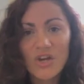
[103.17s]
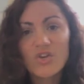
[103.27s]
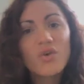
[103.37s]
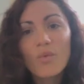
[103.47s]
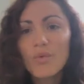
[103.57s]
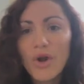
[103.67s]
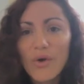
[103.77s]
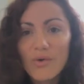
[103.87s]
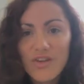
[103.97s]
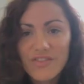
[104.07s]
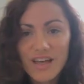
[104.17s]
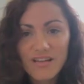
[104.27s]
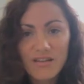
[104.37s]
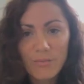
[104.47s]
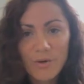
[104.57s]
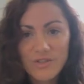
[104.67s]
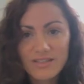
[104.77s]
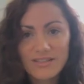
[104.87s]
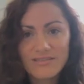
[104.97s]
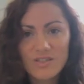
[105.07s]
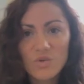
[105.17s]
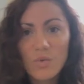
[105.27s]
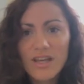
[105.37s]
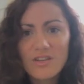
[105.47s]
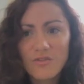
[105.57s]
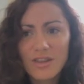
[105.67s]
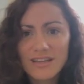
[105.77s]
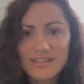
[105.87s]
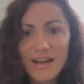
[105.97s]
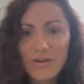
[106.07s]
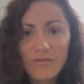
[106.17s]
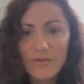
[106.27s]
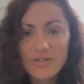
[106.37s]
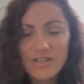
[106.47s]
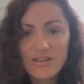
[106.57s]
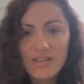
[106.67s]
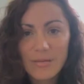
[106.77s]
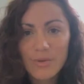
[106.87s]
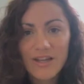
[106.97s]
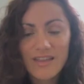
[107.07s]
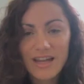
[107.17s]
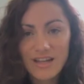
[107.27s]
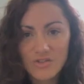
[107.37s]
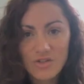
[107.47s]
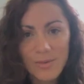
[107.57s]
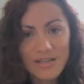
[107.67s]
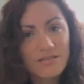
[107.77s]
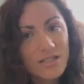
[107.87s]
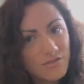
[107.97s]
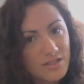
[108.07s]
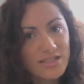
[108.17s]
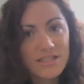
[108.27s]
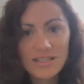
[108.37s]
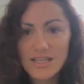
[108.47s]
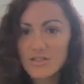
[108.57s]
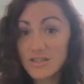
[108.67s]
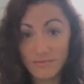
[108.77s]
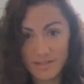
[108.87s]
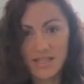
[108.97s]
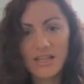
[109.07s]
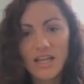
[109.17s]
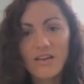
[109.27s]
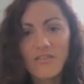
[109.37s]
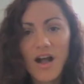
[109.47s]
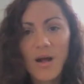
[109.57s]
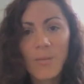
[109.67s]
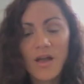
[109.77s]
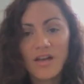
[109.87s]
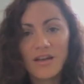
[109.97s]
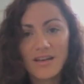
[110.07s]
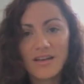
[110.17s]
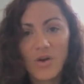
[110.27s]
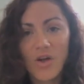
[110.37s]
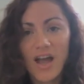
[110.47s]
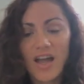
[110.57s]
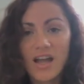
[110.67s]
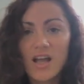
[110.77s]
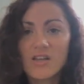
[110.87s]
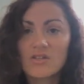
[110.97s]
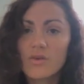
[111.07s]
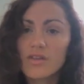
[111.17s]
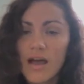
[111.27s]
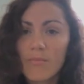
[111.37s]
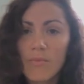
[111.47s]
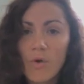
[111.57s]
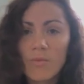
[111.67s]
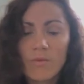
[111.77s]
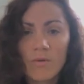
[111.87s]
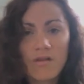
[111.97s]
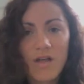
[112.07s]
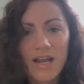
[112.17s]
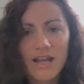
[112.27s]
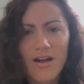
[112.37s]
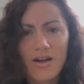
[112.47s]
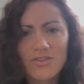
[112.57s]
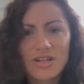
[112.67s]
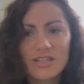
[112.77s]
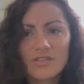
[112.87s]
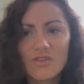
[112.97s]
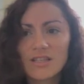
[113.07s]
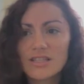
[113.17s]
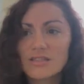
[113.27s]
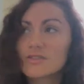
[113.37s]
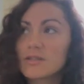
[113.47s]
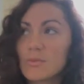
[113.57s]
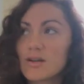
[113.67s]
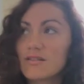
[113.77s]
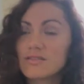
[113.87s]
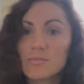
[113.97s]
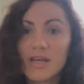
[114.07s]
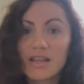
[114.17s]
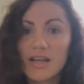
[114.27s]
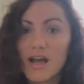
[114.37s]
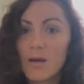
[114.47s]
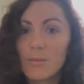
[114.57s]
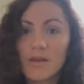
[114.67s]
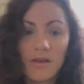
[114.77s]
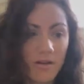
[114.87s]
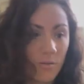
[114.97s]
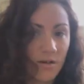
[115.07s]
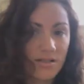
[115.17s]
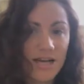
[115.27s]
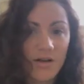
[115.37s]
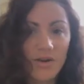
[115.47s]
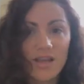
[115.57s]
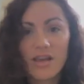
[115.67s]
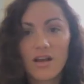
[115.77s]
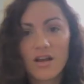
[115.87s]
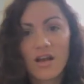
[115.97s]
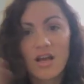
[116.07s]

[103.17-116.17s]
You don't know that that other person squeaked for the entire first year they played that instrument. The difference is they just didn't give up. Okay, so in that moment, we're letting our jealous feelings of someone else being up here and we're down here